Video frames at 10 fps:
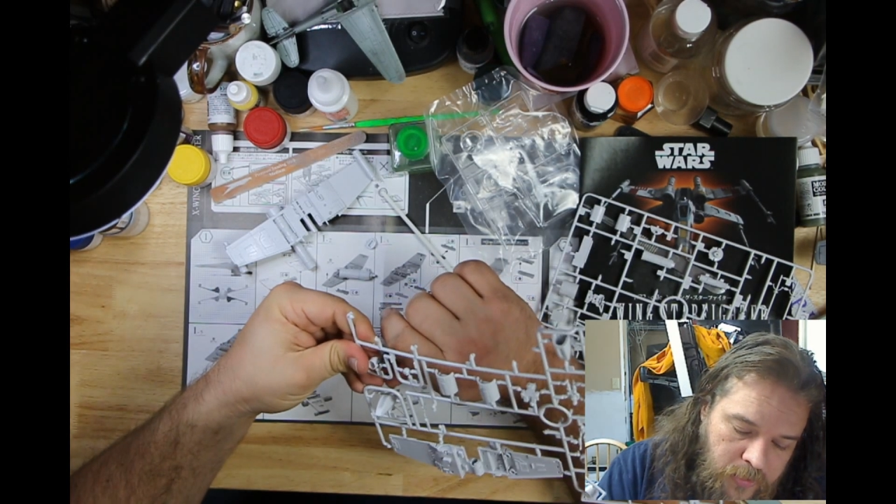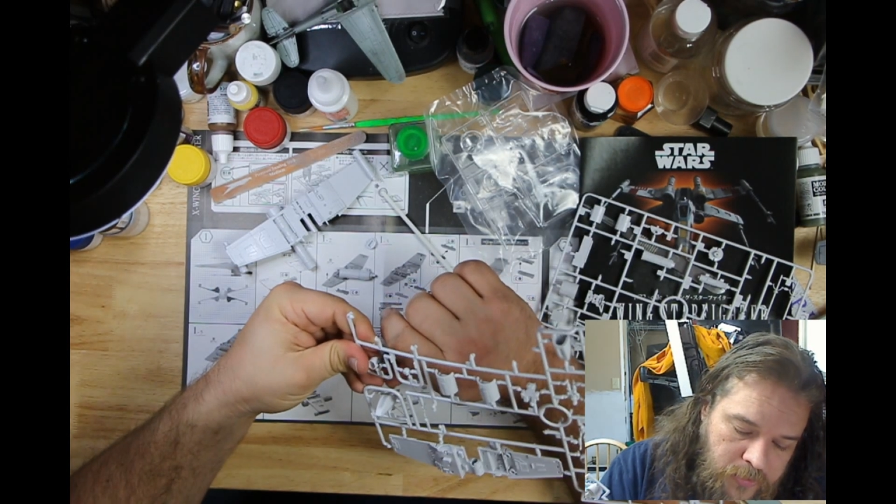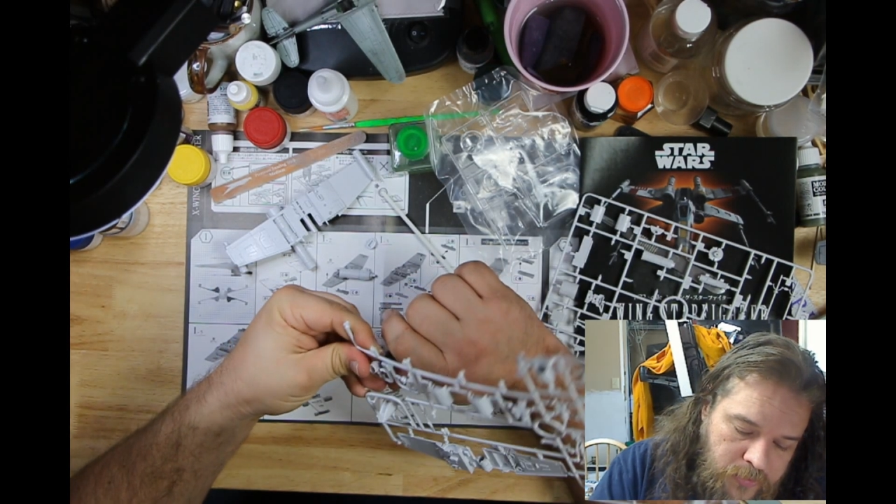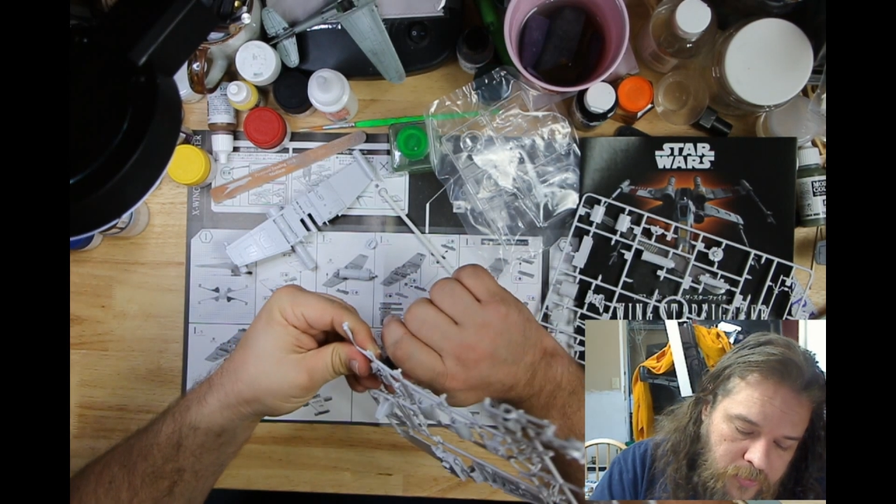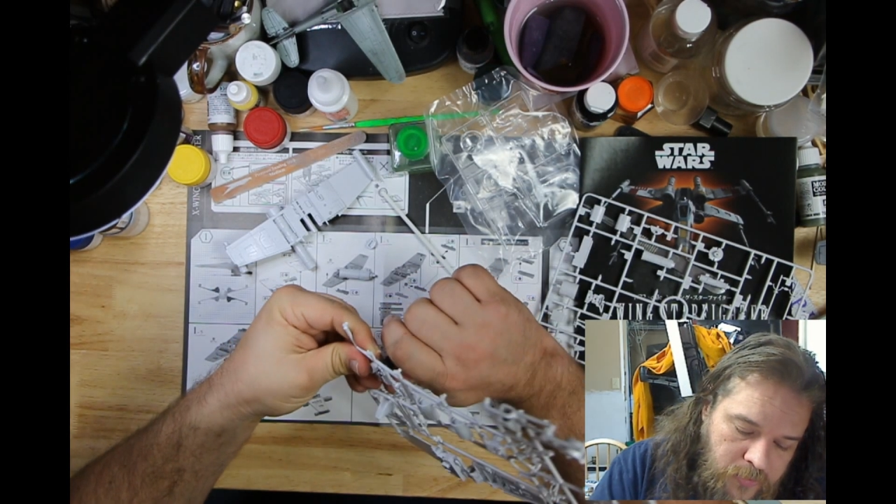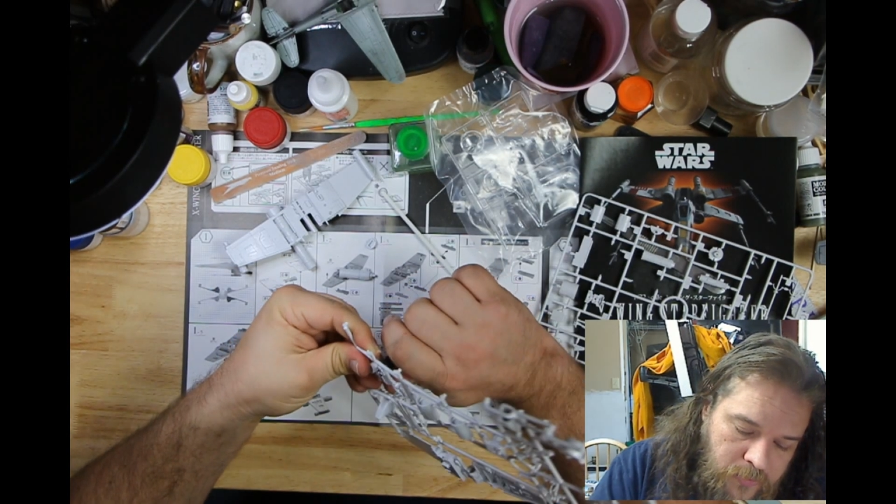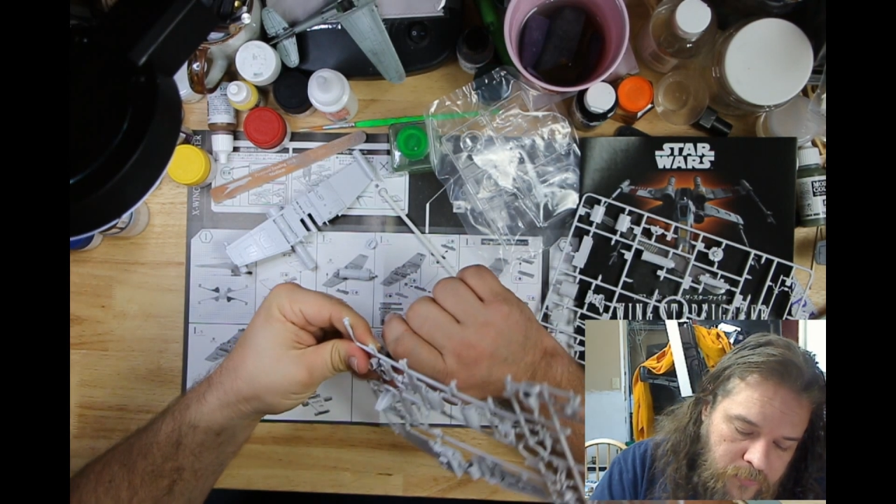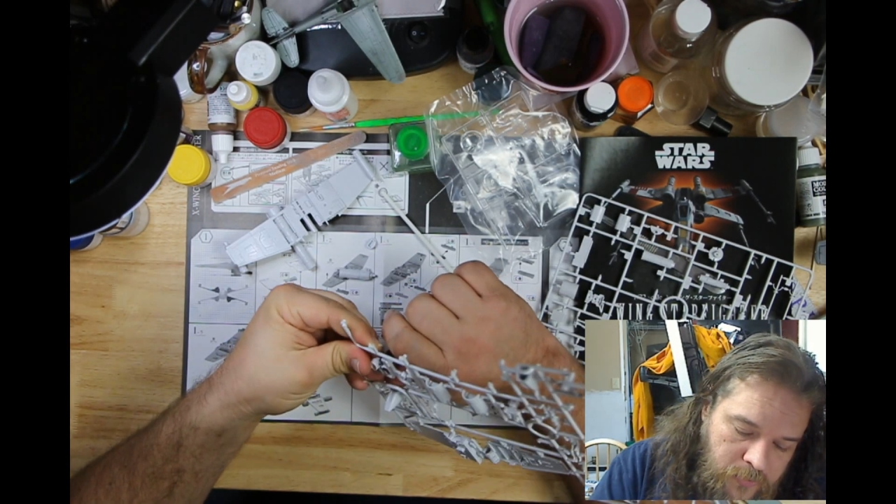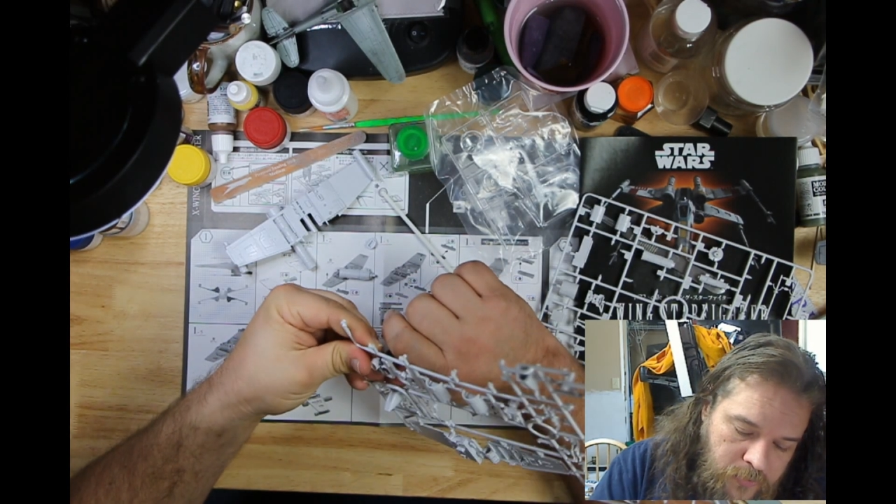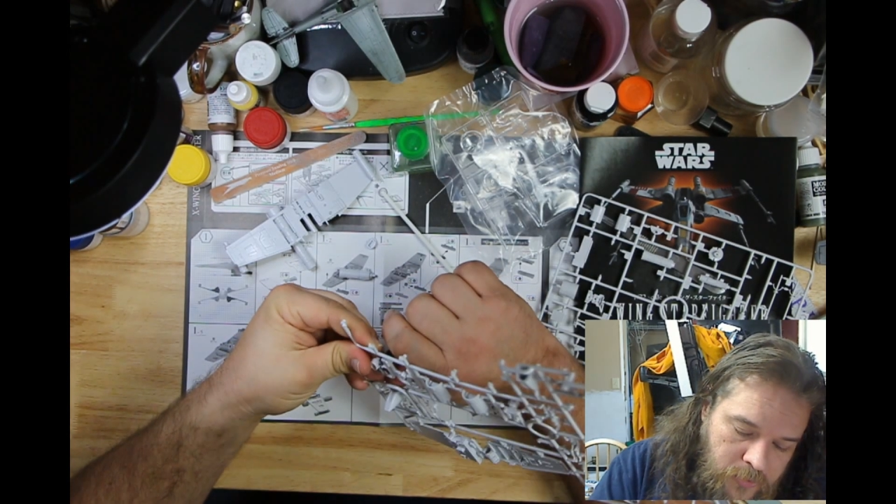started
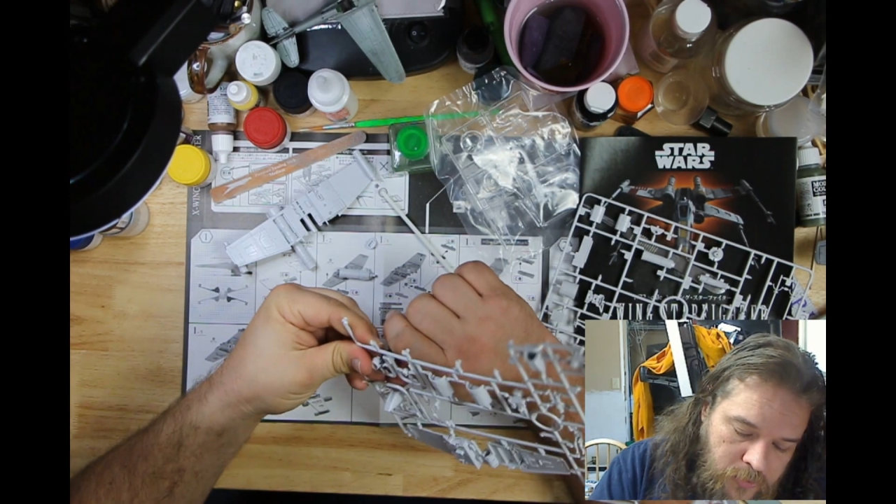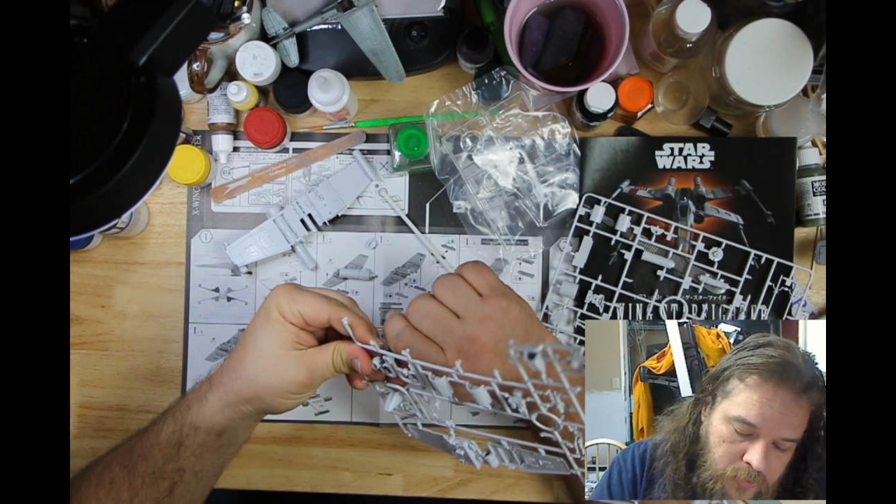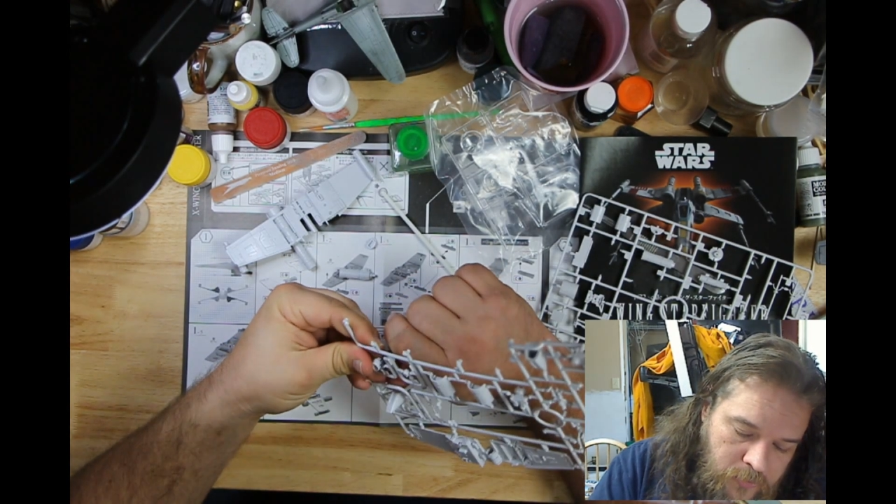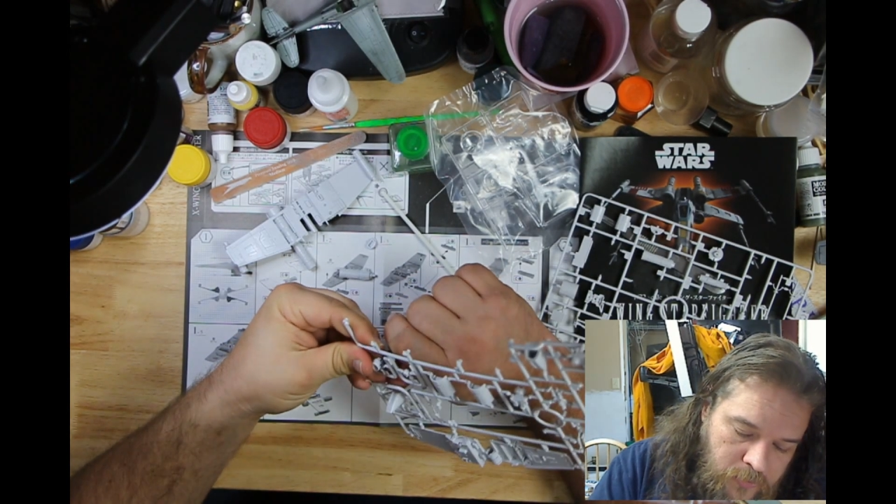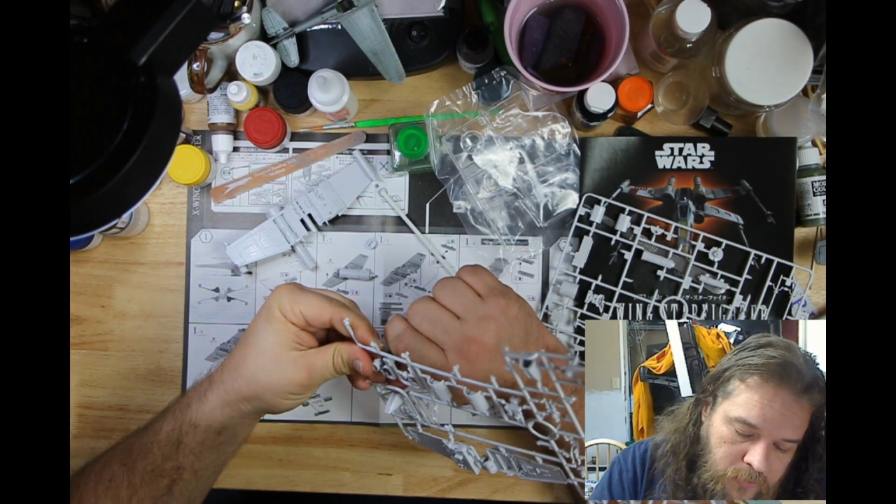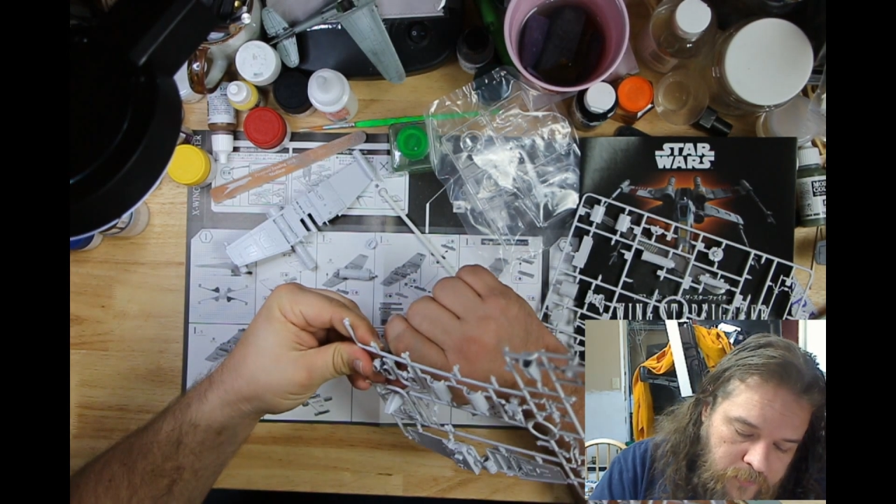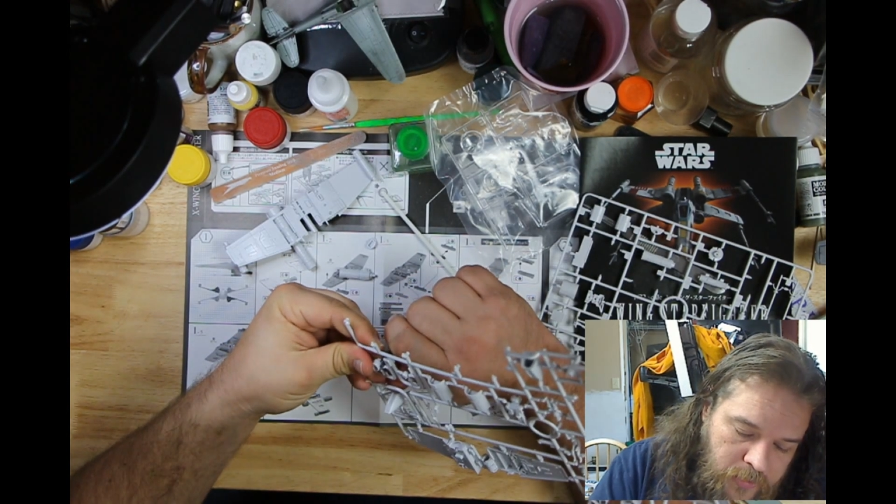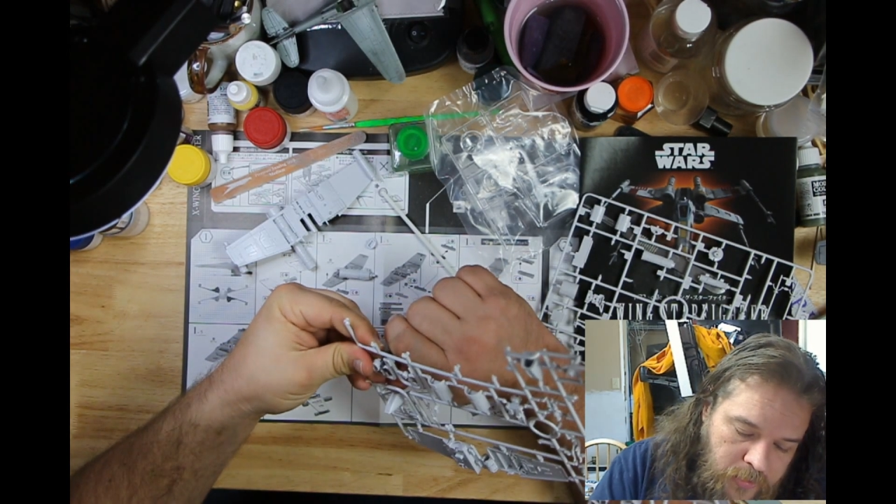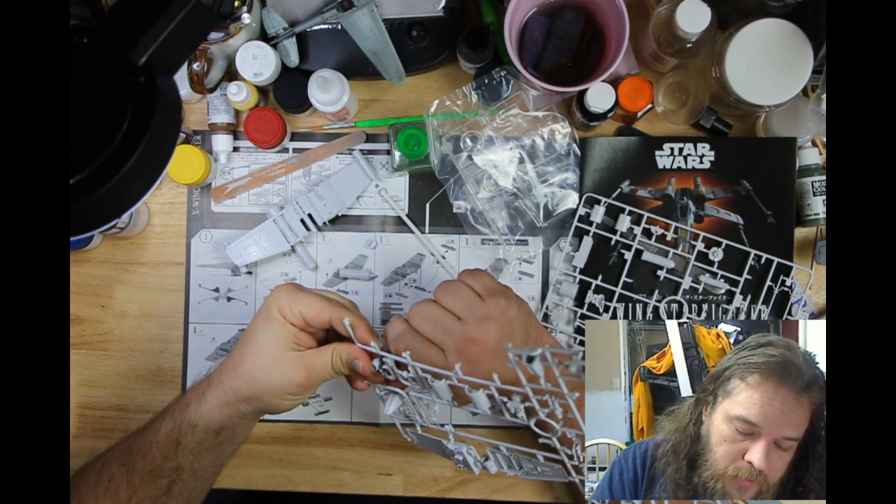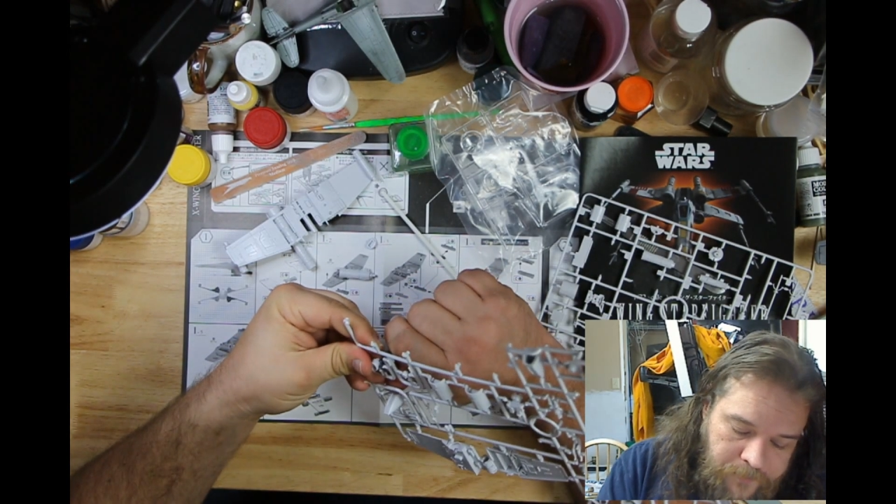doing a video.